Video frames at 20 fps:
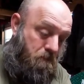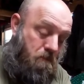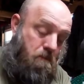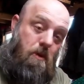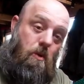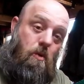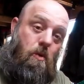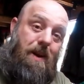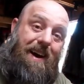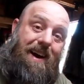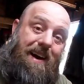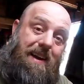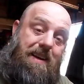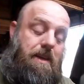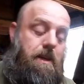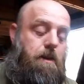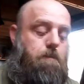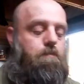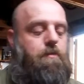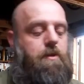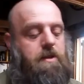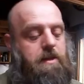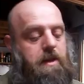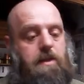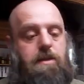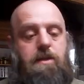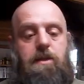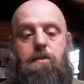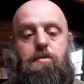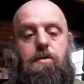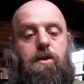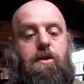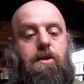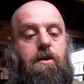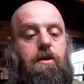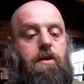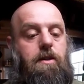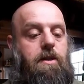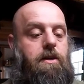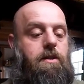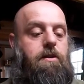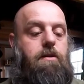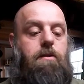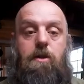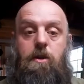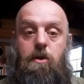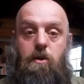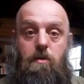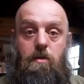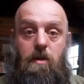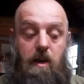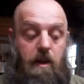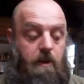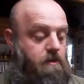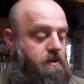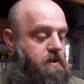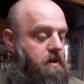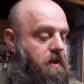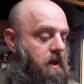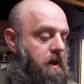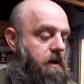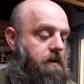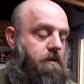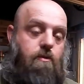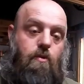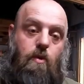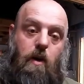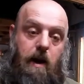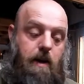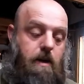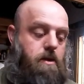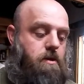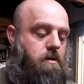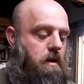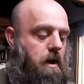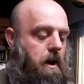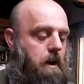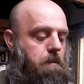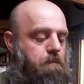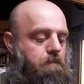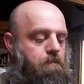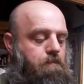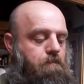But what I did is I simply took this, left to left, right to right.